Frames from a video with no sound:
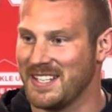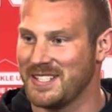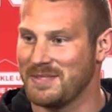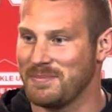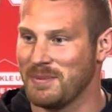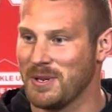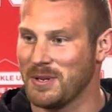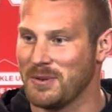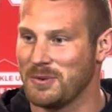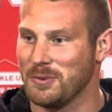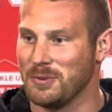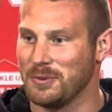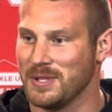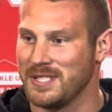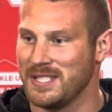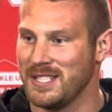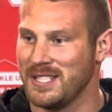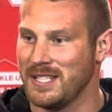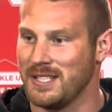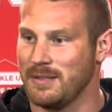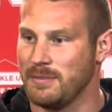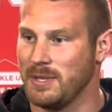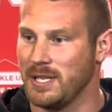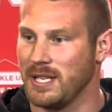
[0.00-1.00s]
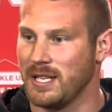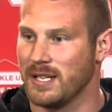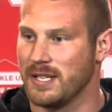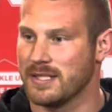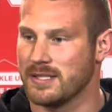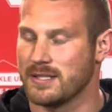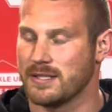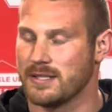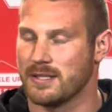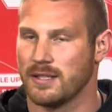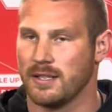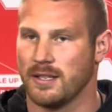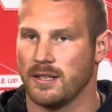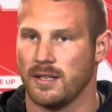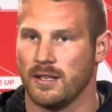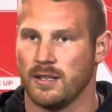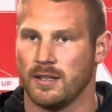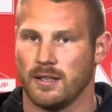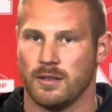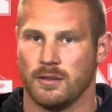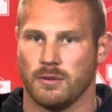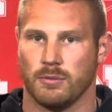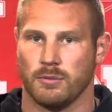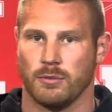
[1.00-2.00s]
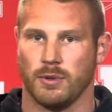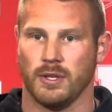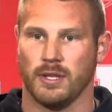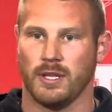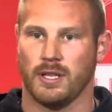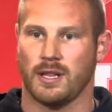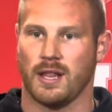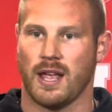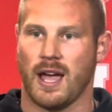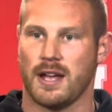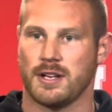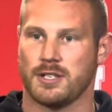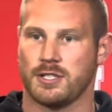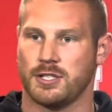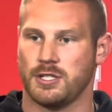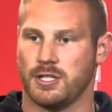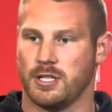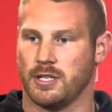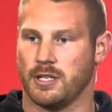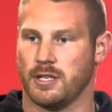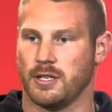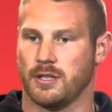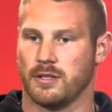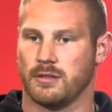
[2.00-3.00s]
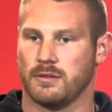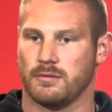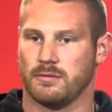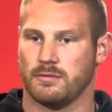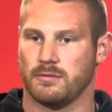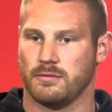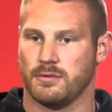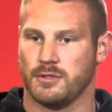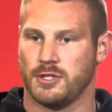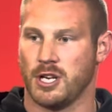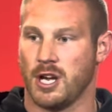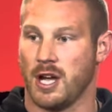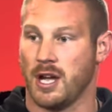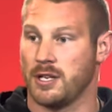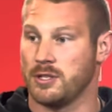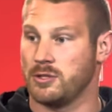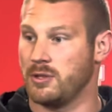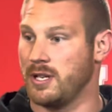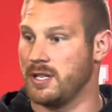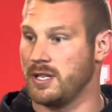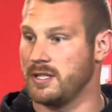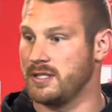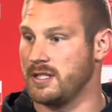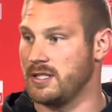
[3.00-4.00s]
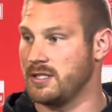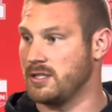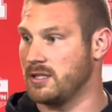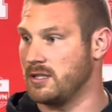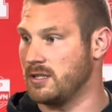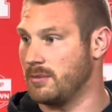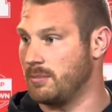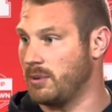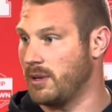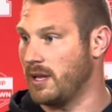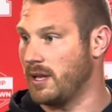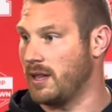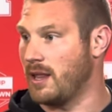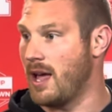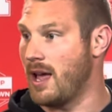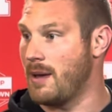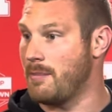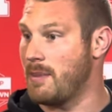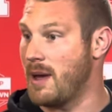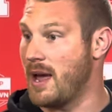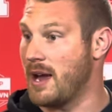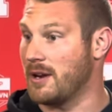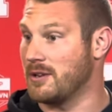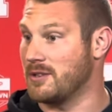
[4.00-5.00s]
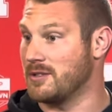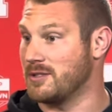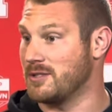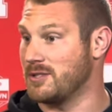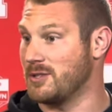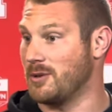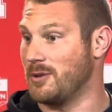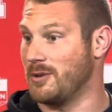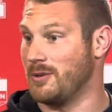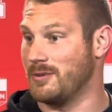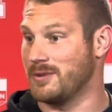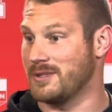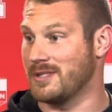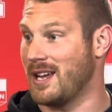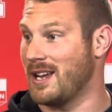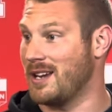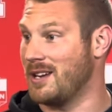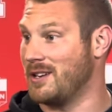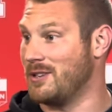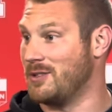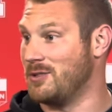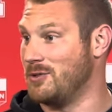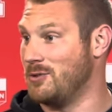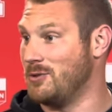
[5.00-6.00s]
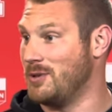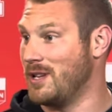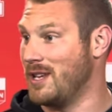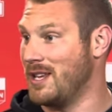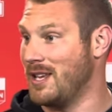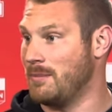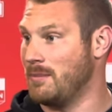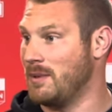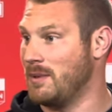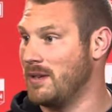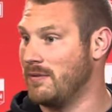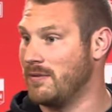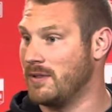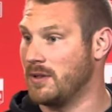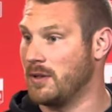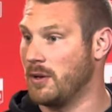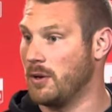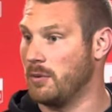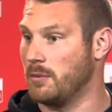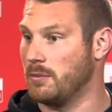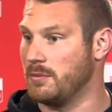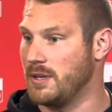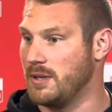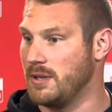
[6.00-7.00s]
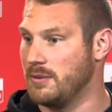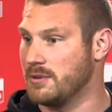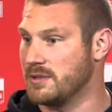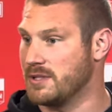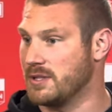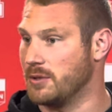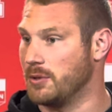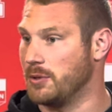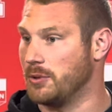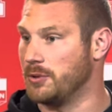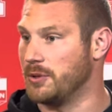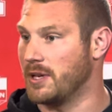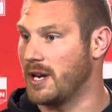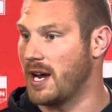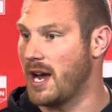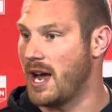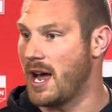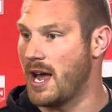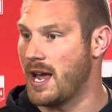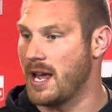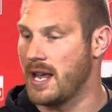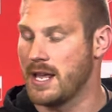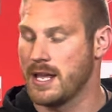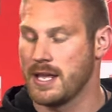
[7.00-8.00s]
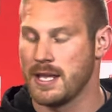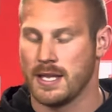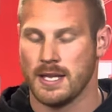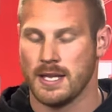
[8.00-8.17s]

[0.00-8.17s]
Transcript: It's been cool to see, because really last year John transitioned to play linebacker, and so it was kind of new to him, even though he was an older guy.